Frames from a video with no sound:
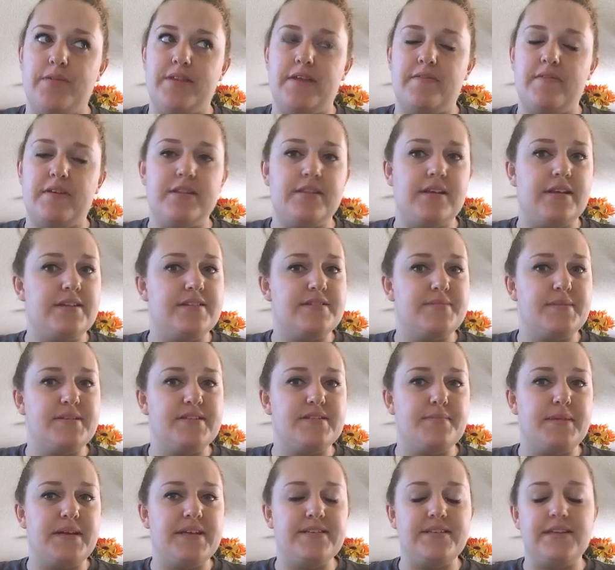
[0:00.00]
O with everything
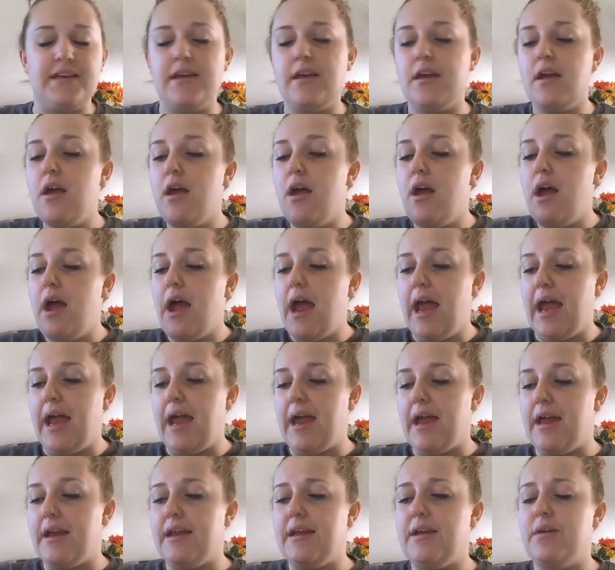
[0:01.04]
smells amazing.
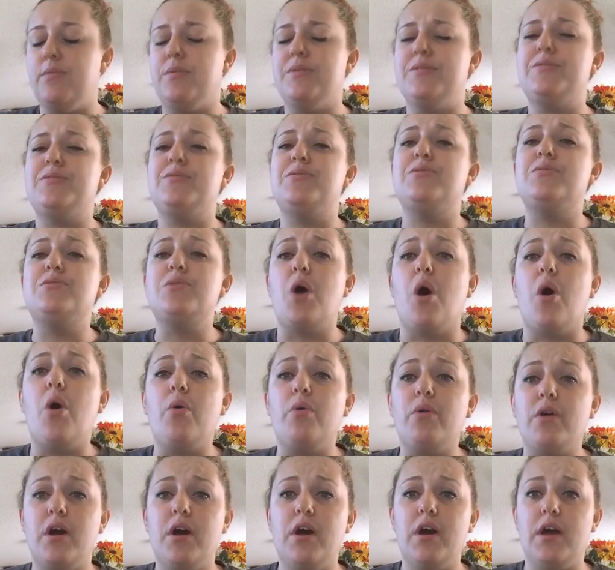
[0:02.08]
And it was so
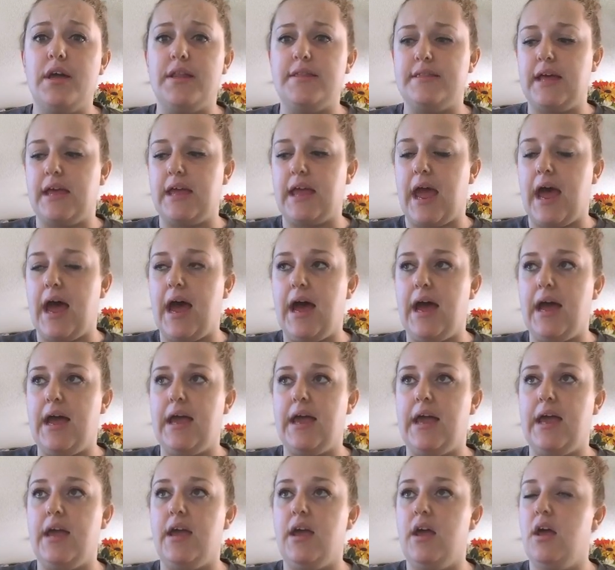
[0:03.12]
good. Like,
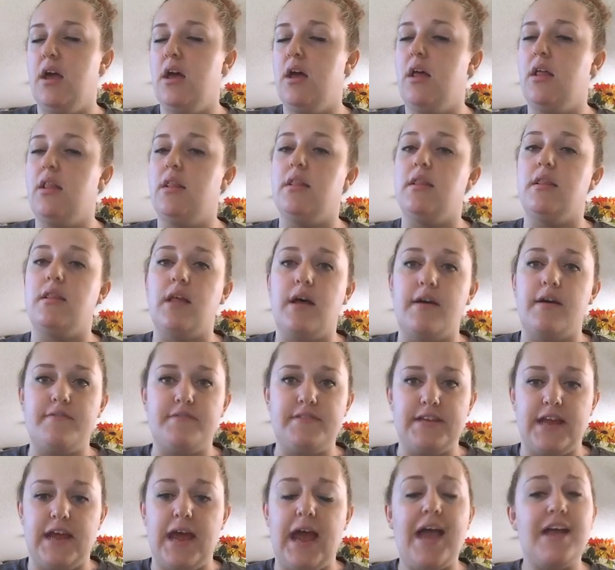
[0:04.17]
I
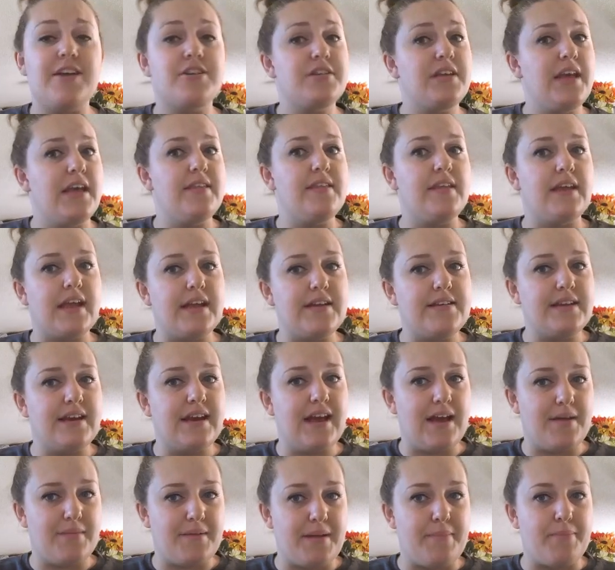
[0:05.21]
loved it. Actually, I think I did
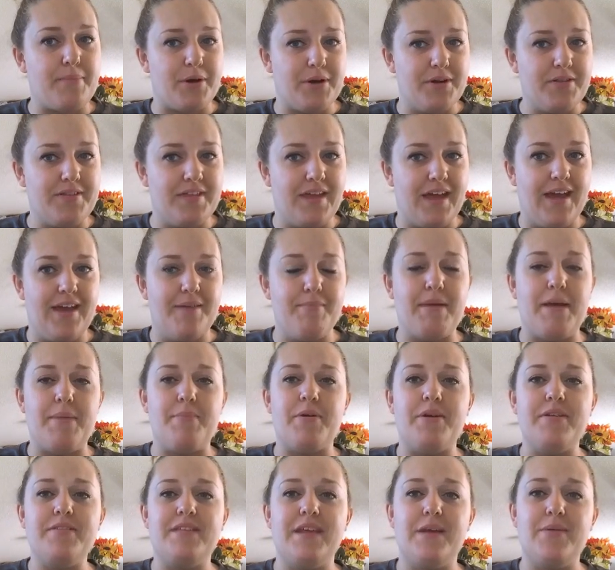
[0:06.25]
it on my birthday. My
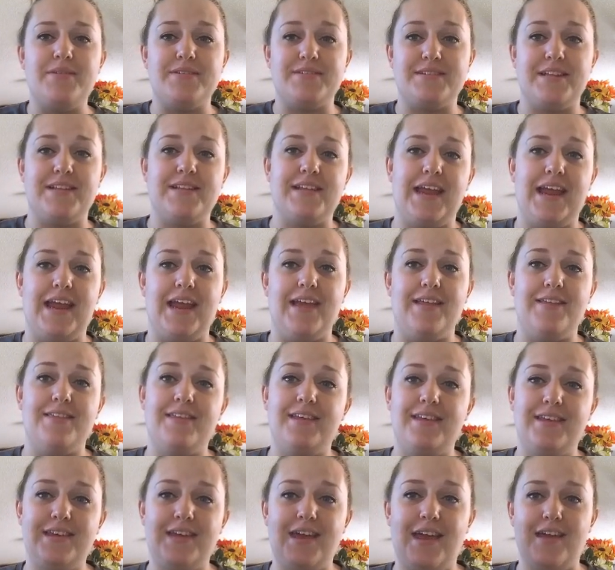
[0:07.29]
birthday was on the 8th.
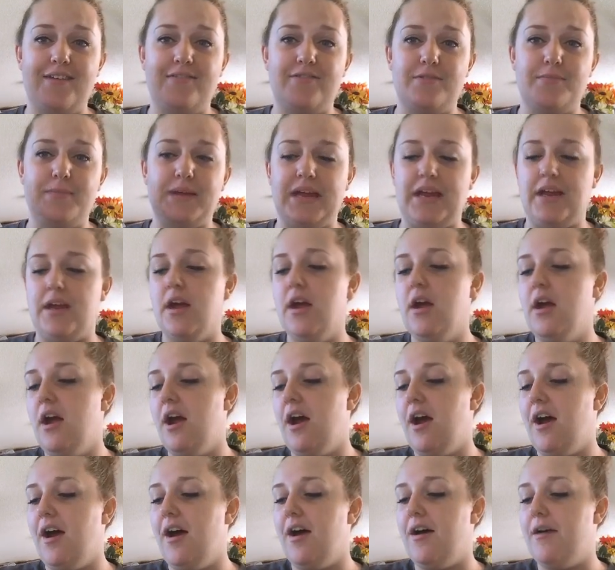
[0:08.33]
Yay for me.
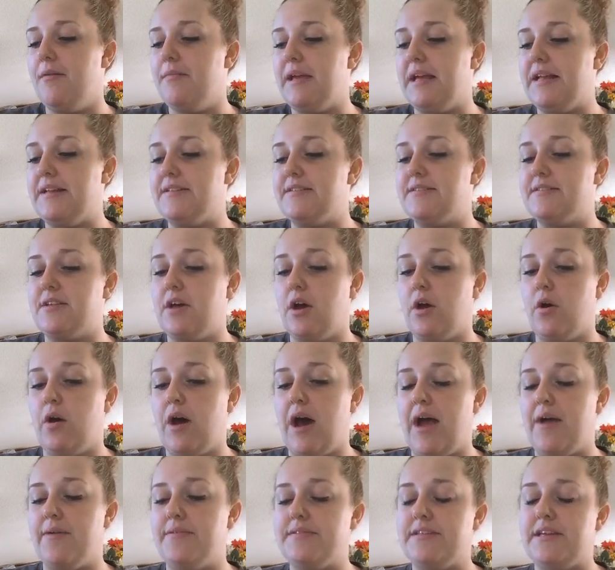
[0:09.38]
And so
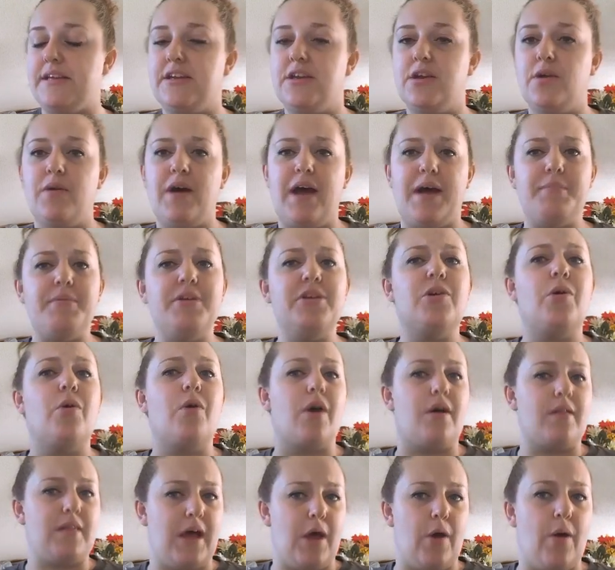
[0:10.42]
I was like, you know what? I'm going to go
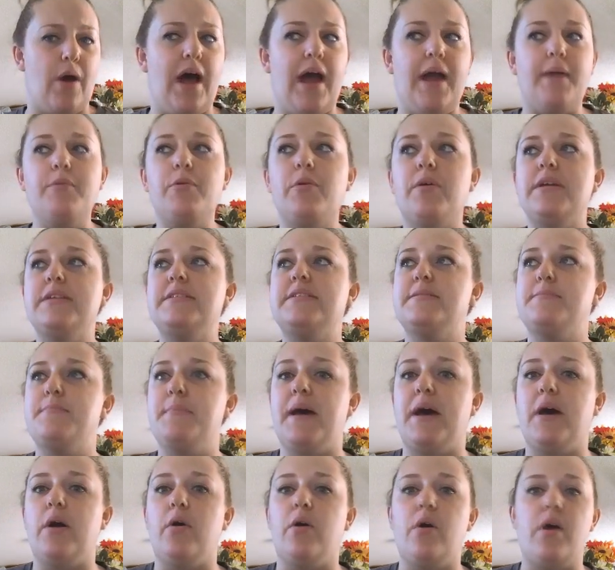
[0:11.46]
all out. I'm going to
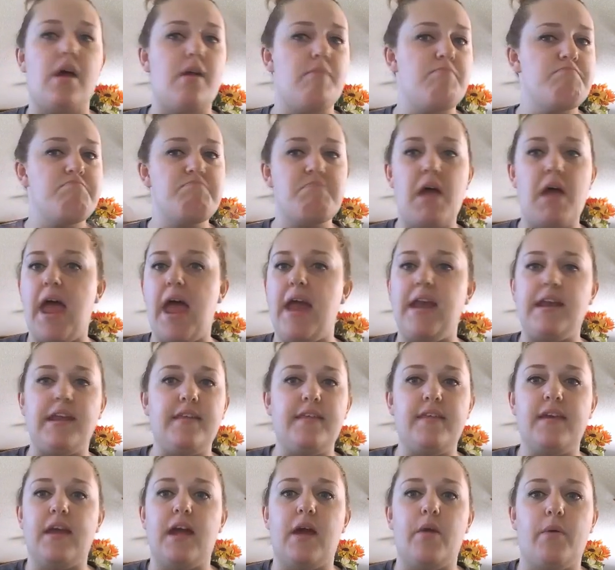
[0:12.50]
melt
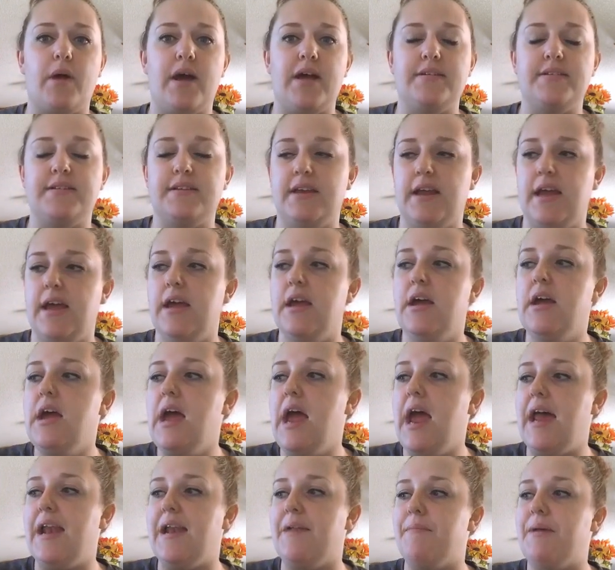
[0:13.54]
anything I want today.
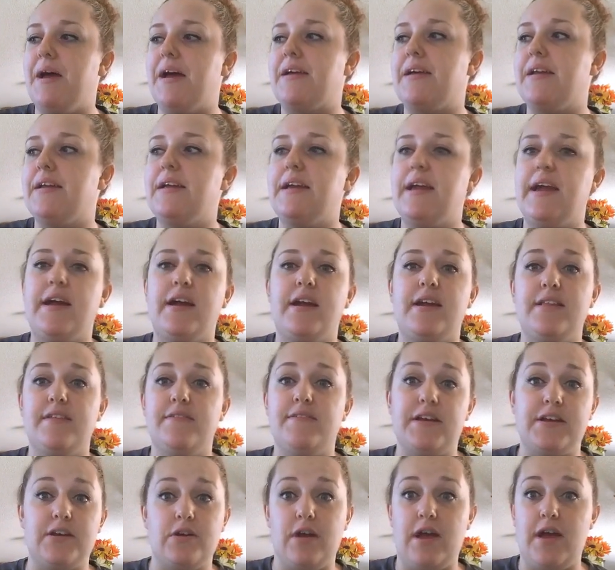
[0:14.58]
And I'm not going to care
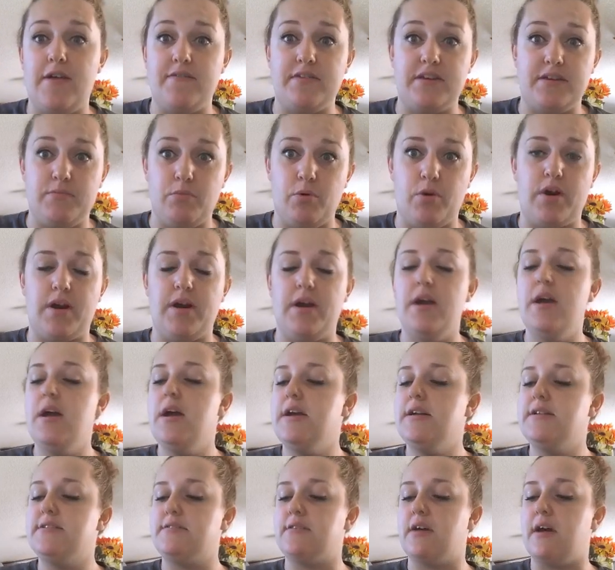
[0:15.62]
if I don't have any more.
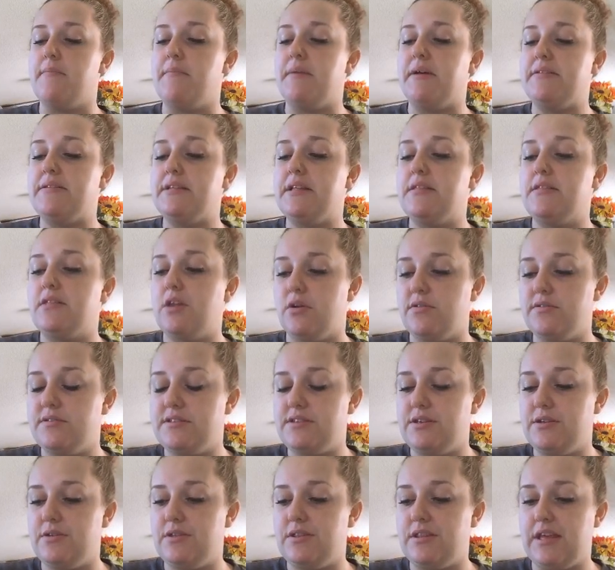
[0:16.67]
So I melted
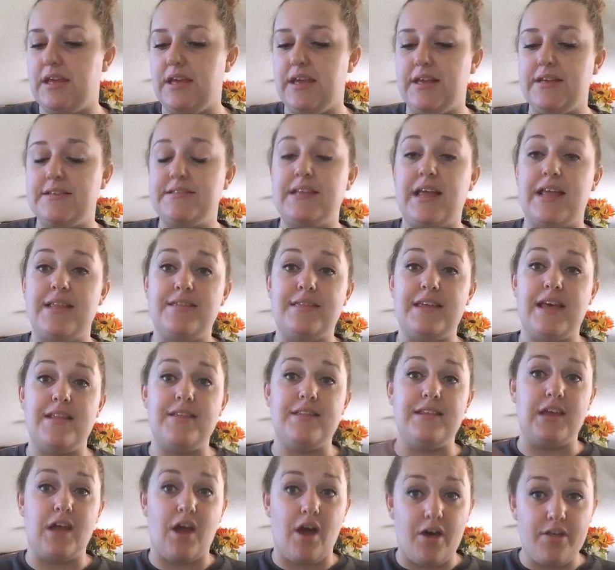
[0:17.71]
those 2 things. And
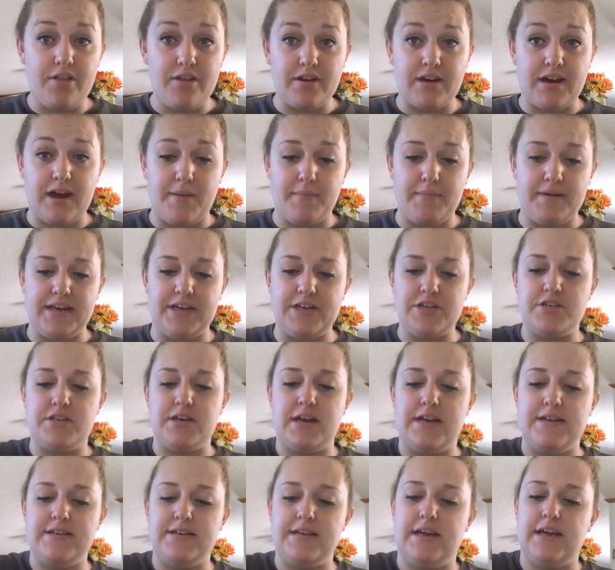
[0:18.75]
then the other
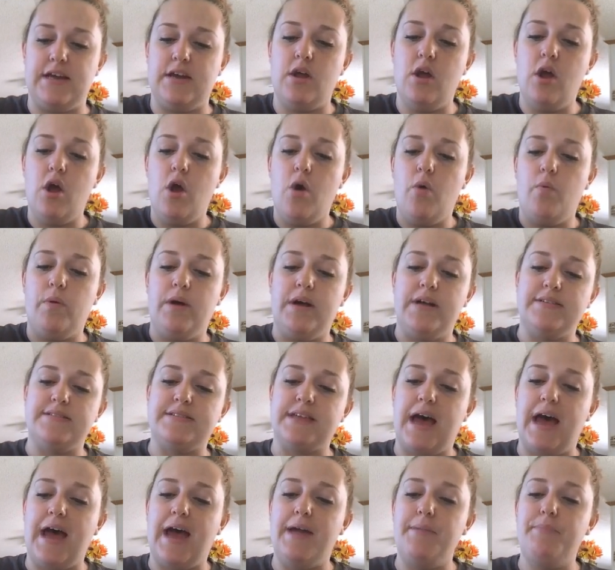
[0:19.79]
combination I did was
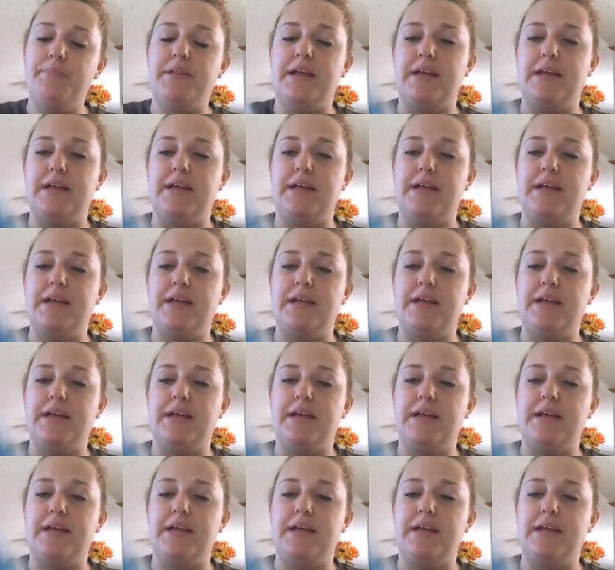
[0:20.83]
I